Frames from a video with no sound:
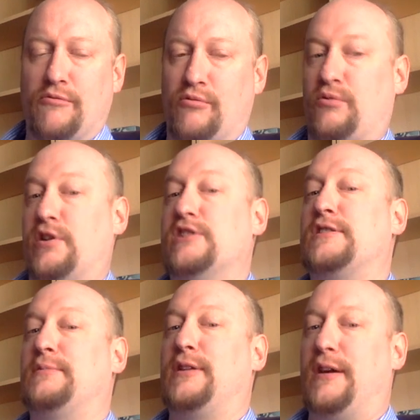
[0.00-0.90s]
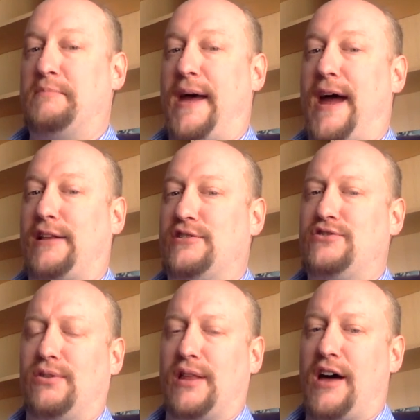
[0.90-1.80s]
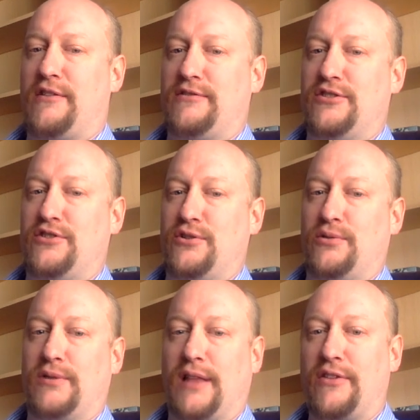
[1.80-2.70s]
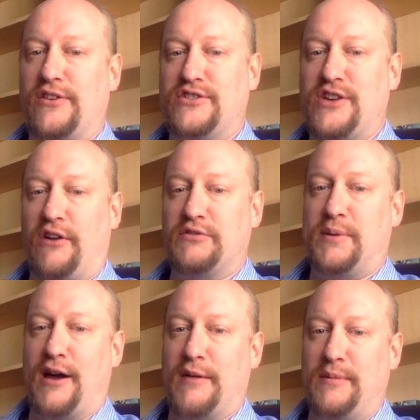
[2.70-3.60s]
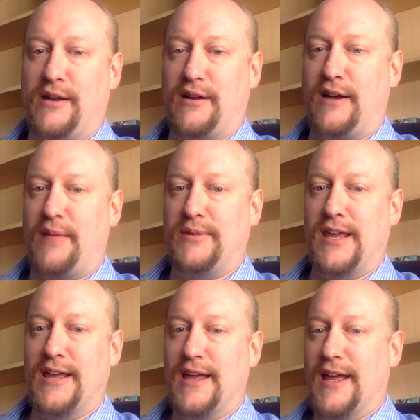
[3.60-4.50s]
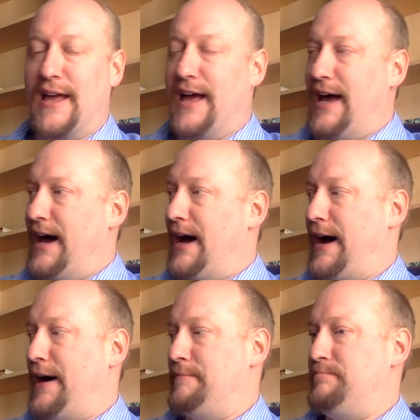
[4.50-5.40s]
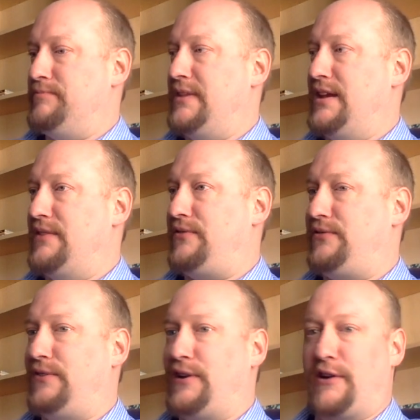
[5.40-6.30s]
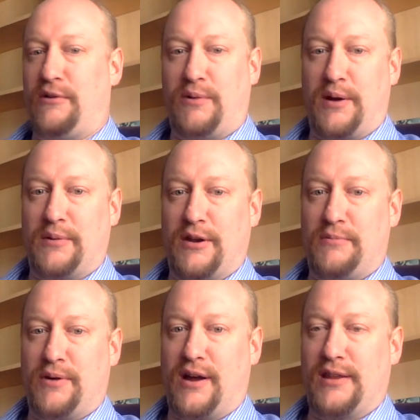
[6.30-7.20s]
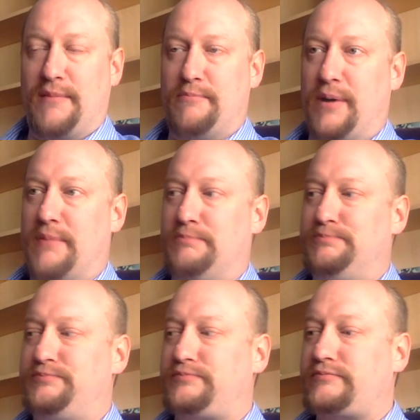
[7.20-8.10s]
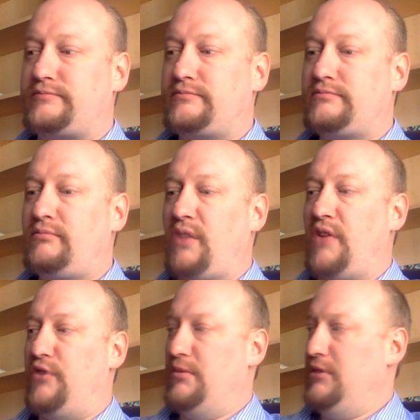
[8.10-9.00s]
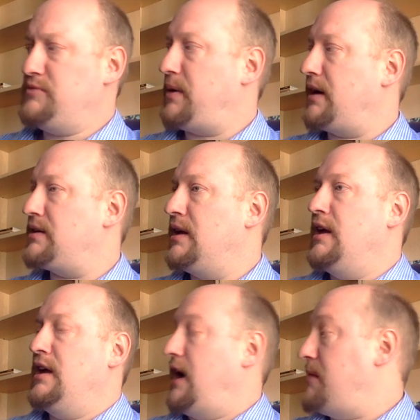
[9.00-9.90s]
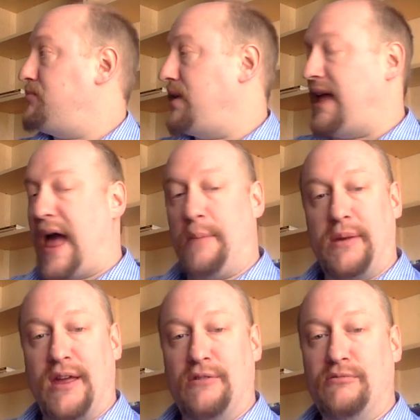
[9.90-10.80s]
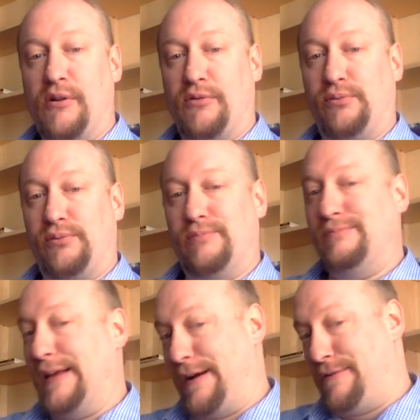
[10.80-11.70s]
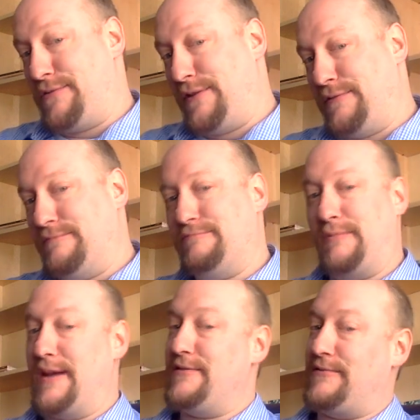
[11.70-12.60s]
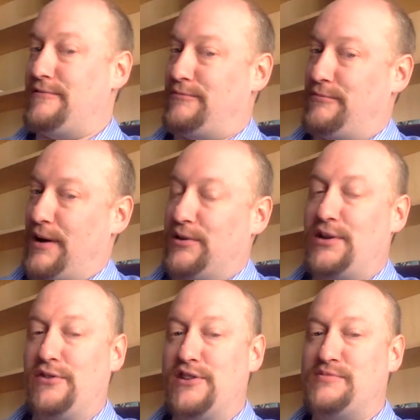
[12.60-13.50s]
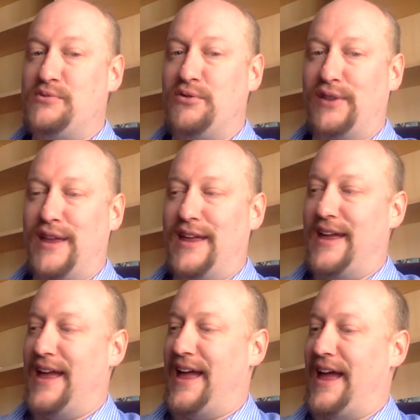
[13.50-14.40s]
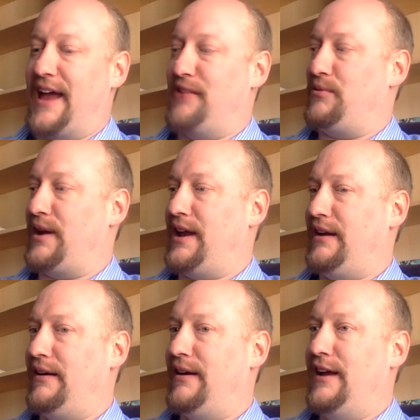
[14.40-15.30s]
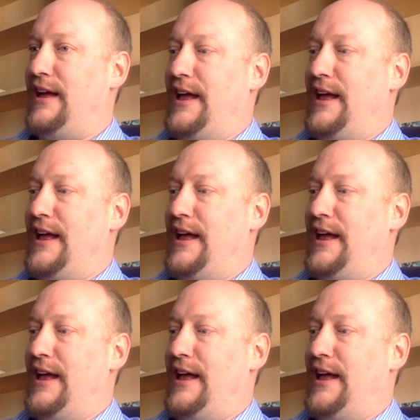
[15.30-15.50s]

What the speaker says: Reasonably unpacked. There's still a lot to do. A lot of these shelves behind me are empty. Need to figure out what I'm going to put on them, but for the most part, I'm pretty happy with everything. Went relatively smoothly, and we're here.